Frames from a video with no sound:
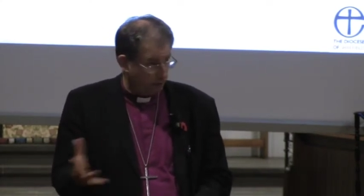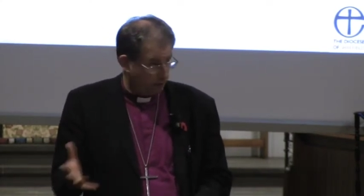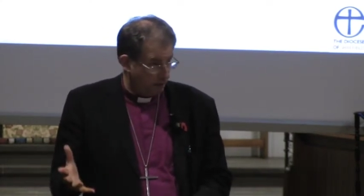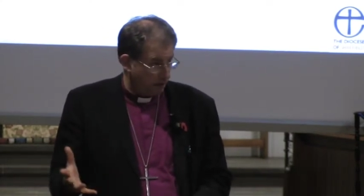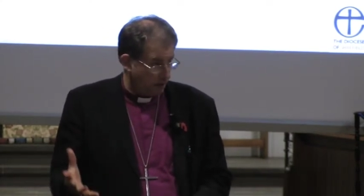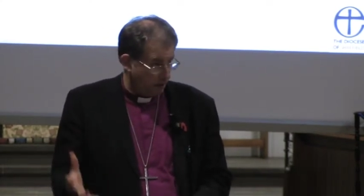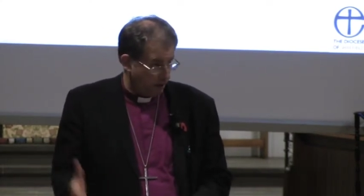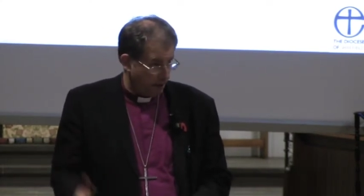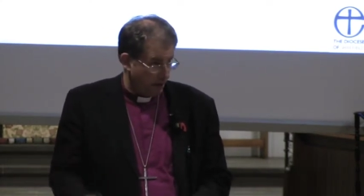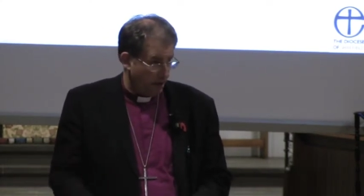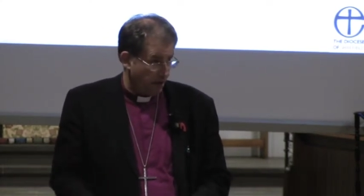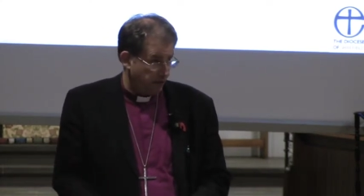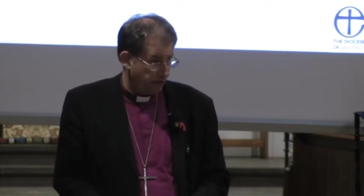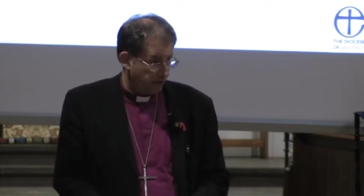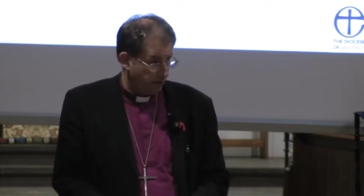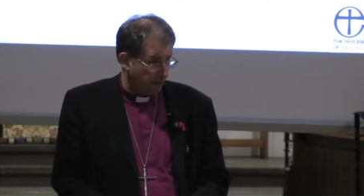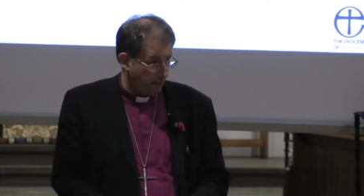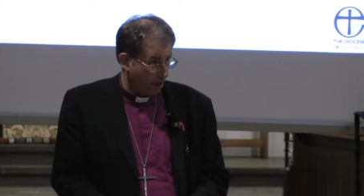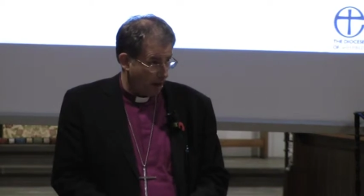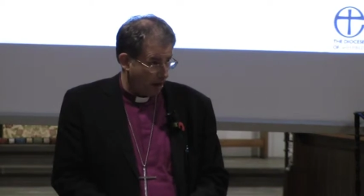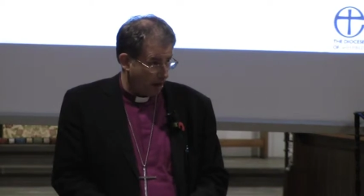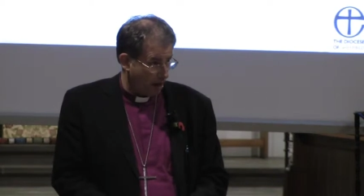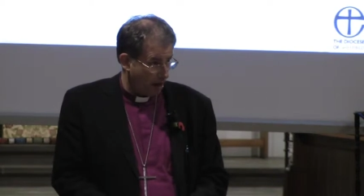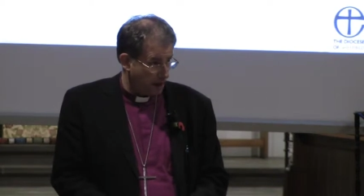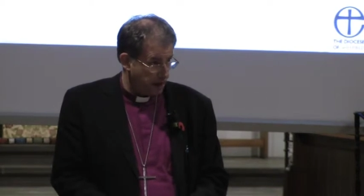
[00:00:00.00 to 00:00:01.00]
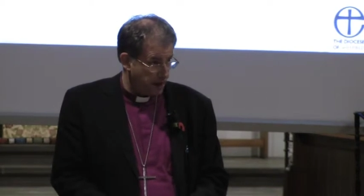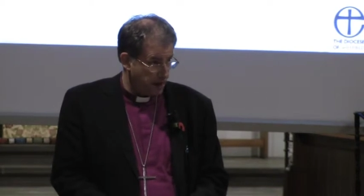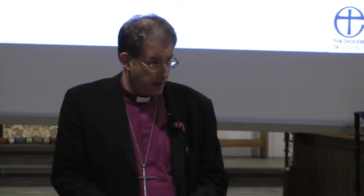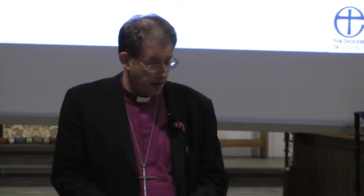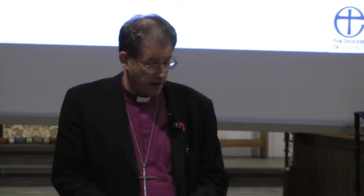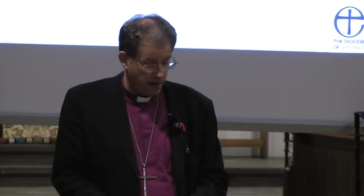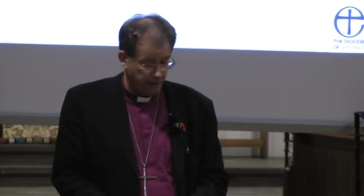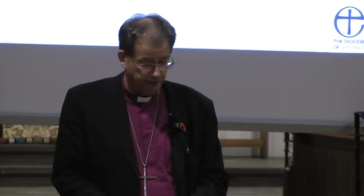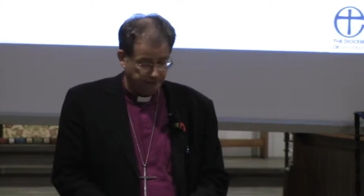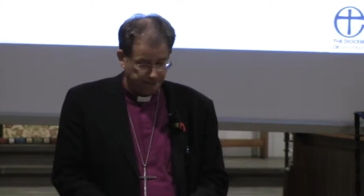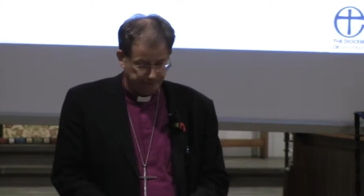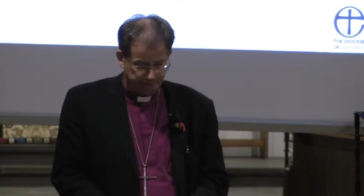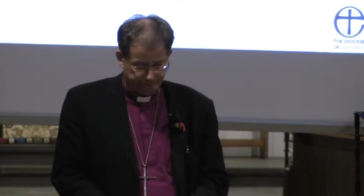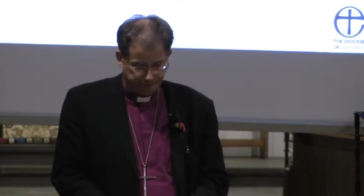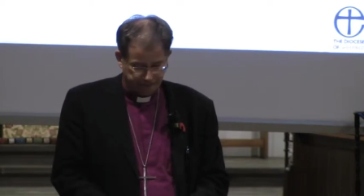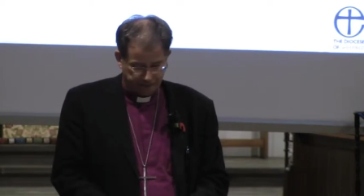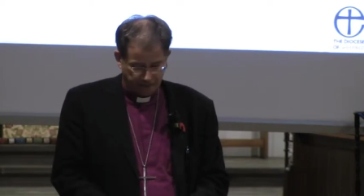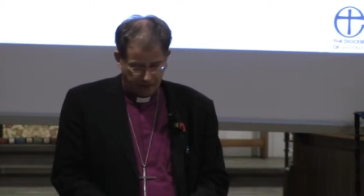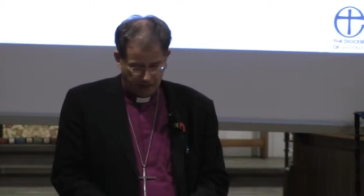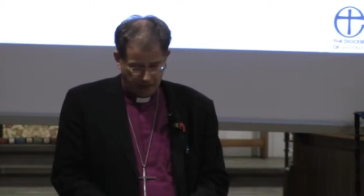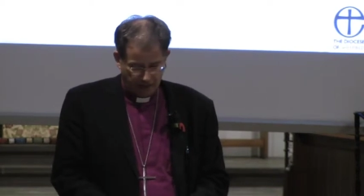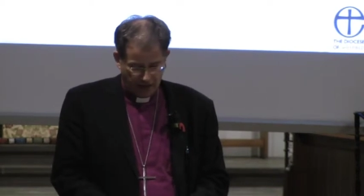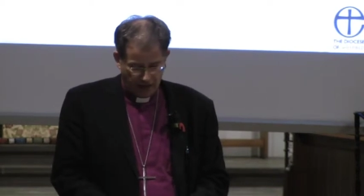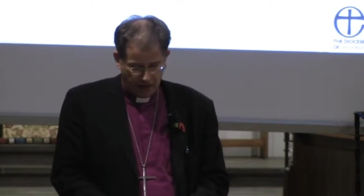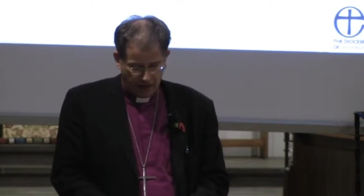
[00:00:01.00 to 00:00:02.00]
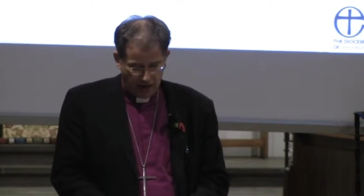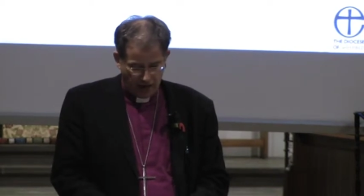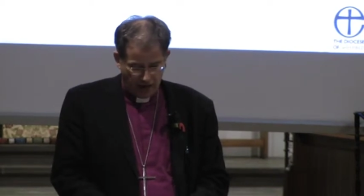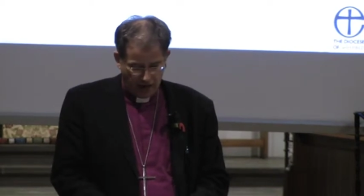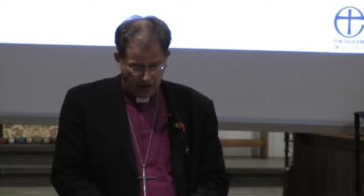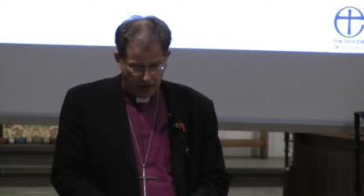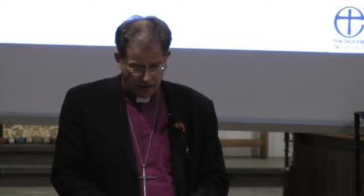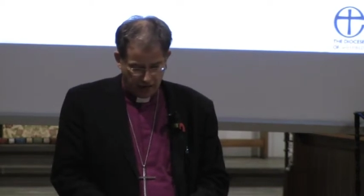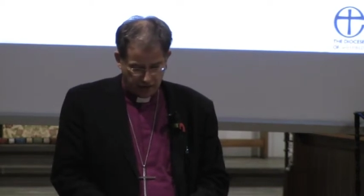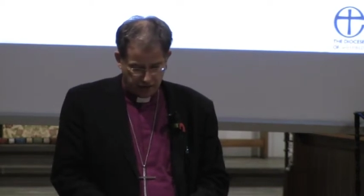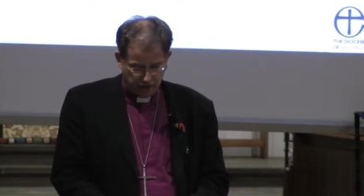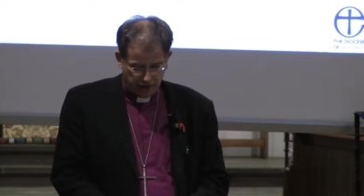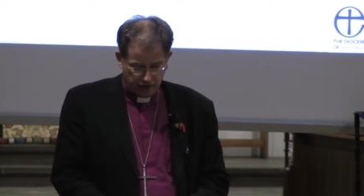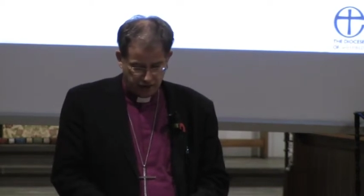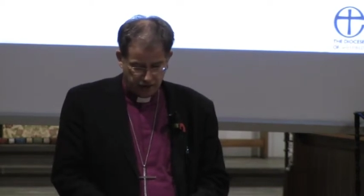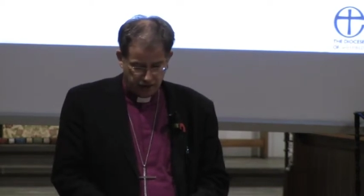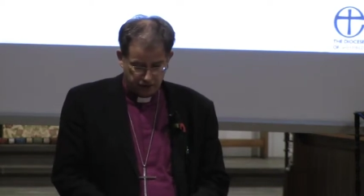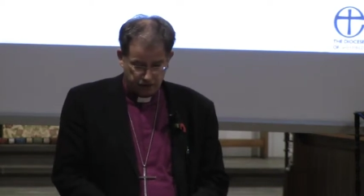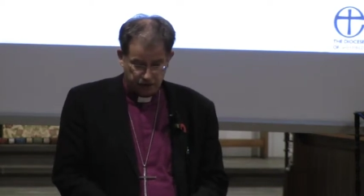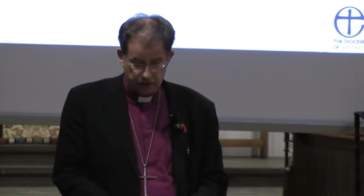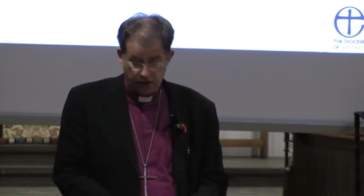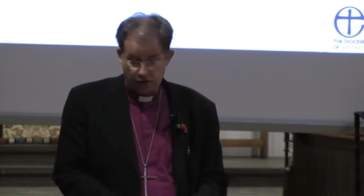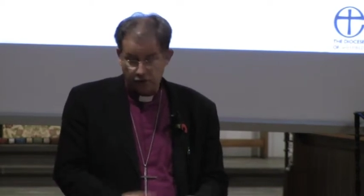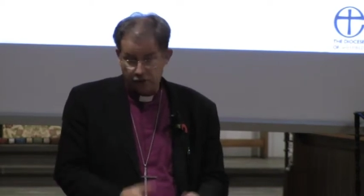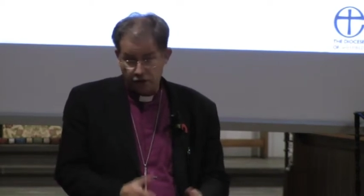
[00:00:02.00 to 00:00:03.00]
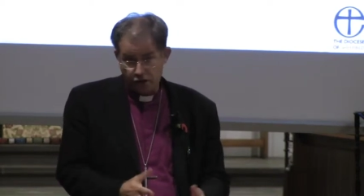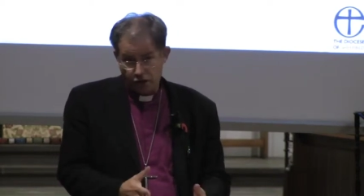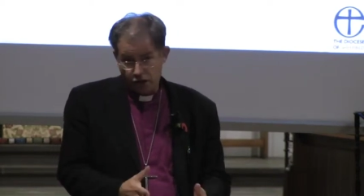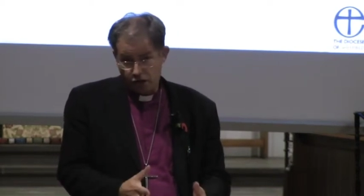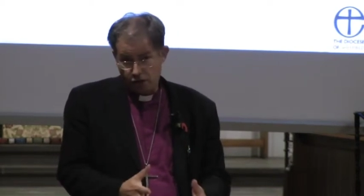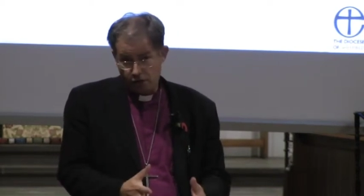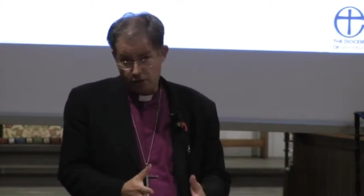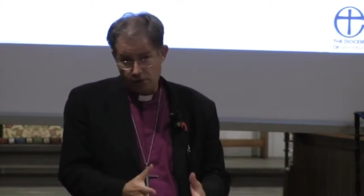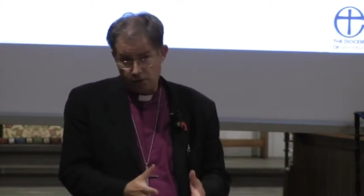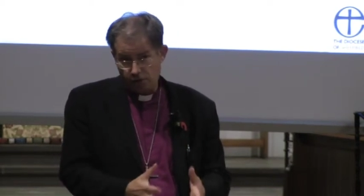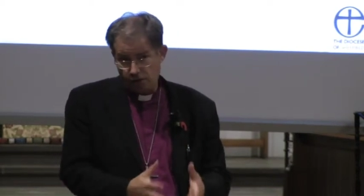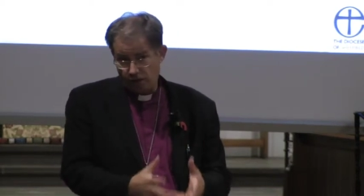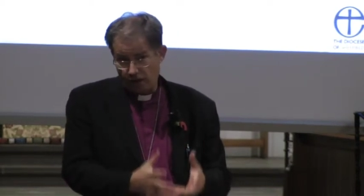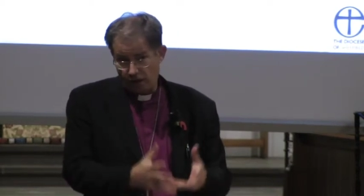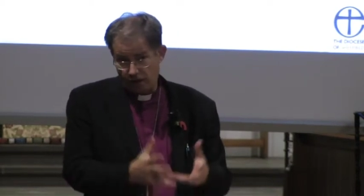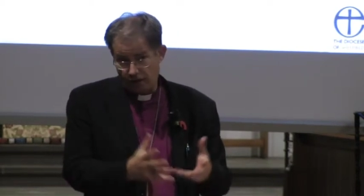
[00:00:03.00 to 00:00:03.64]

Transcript: We think that's a bad idea. And uh, so do you,